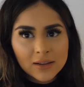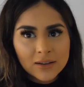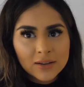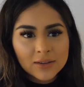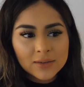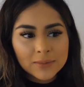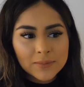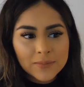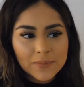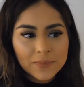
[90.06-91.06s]
thought he was a month
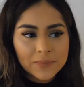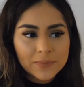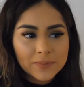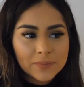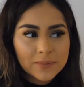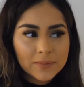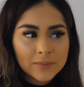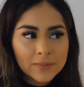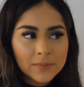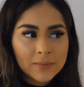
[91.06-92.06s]
already.
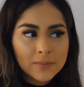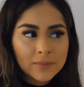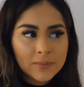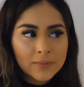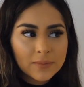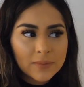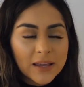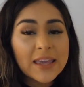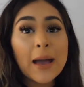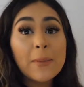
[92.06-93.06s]
He
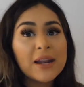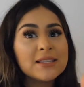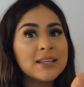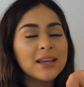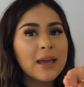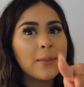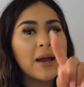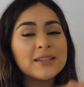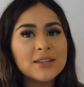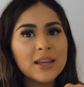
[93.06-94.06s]
turned yeah, a month today. Yeah, but I today. took him. I
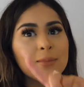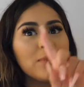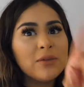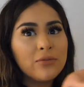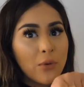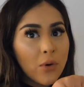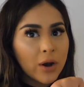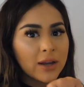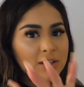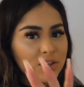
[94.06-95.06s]
took him
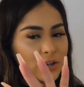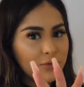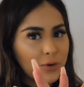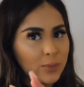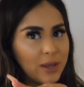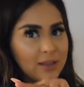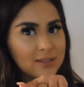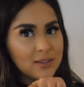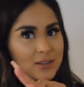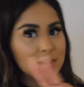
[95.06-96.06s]
before he turned four
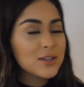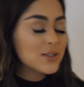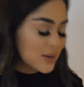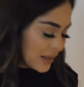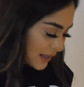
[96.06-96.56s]
weeks. Oh yeah. So like